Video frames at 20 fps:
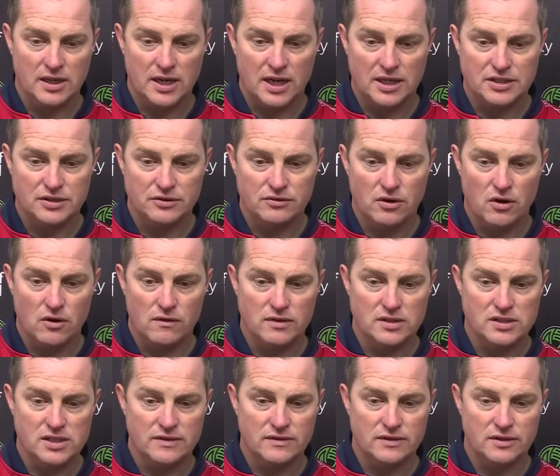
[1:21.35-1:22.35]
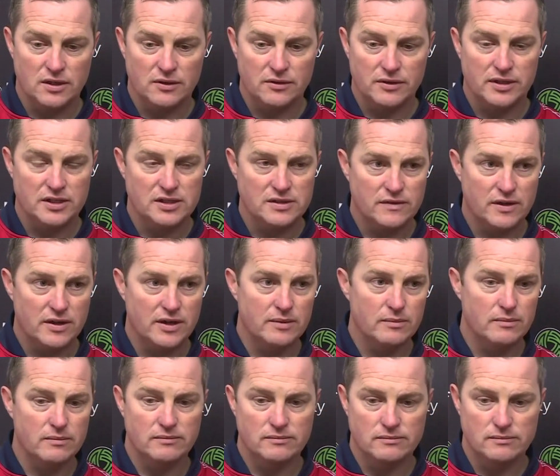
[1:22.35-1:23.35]
catching Rovers, even though it is
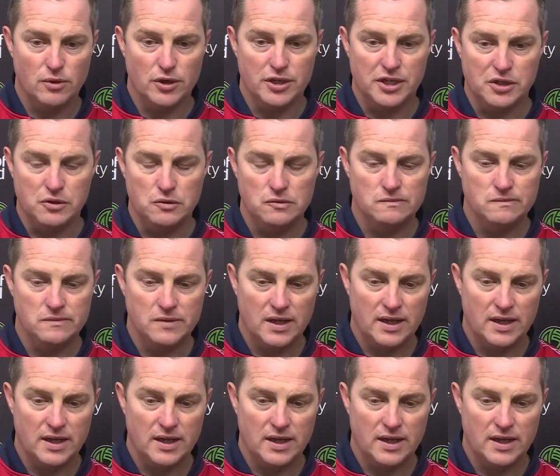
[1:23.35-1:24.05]
very minute.